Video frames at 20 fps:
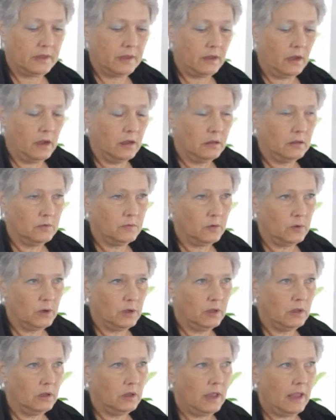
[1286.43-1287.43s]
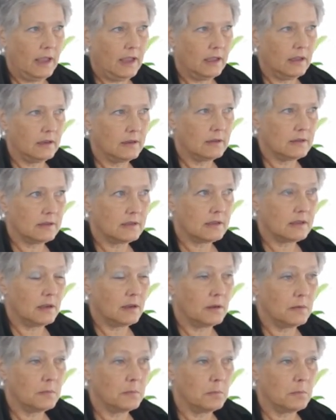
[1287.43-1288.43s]
olive oil and
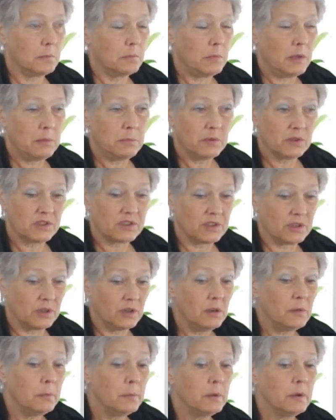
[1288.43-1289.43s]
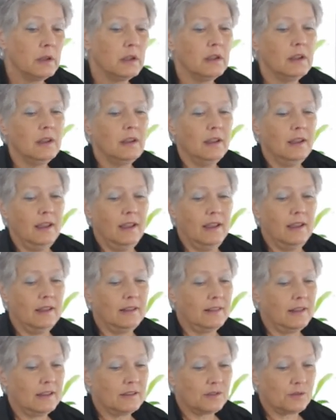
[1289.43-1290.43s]
some maple syrup, and
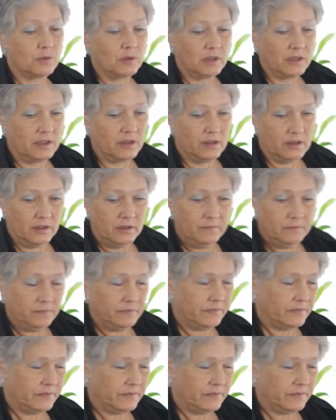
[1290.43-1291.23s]
that's really good.